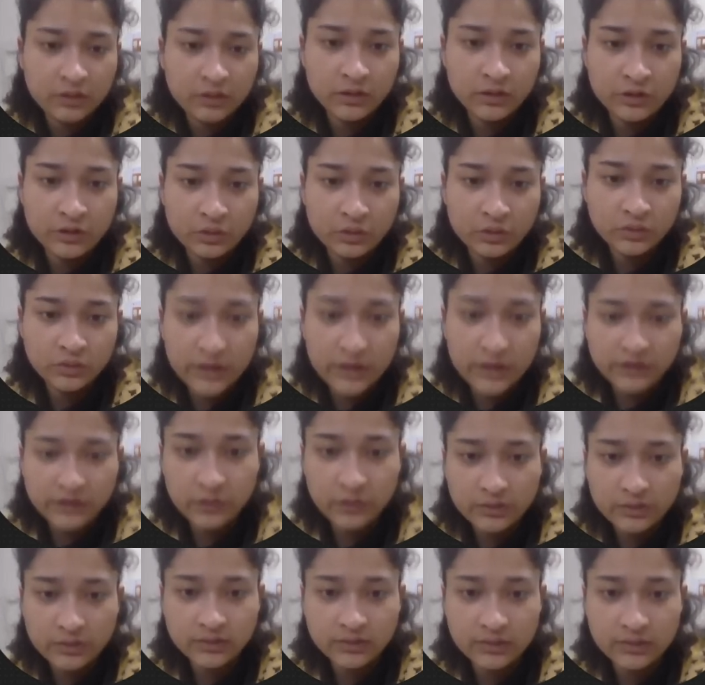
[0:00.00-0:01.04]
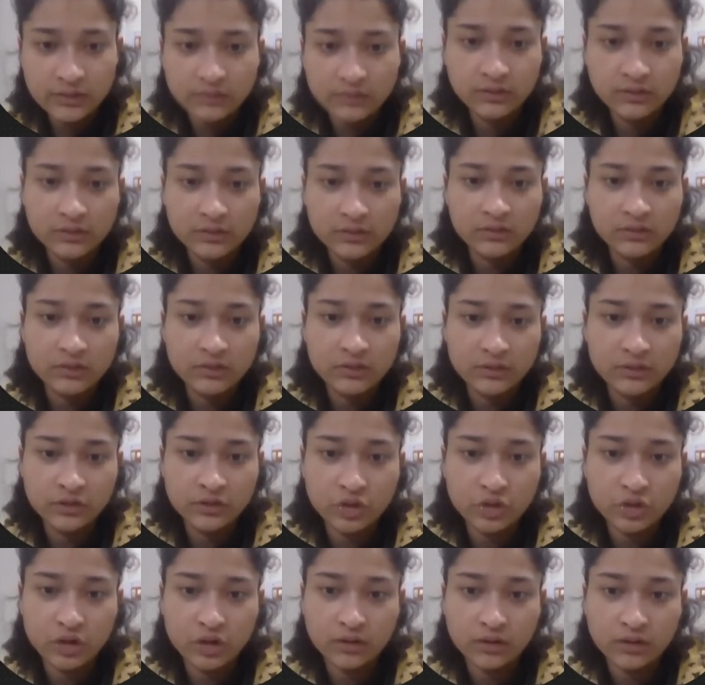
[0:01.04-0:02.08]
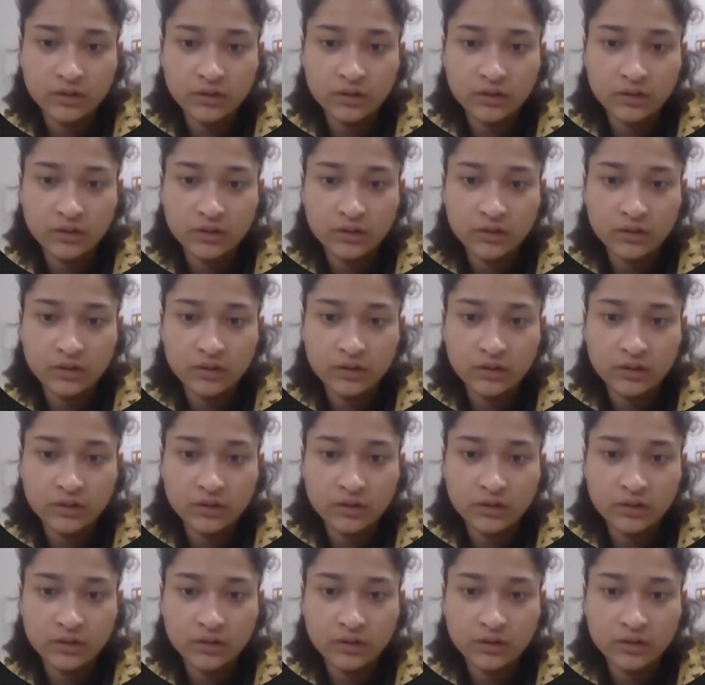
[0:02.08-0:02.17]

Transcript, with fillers: you can use XOR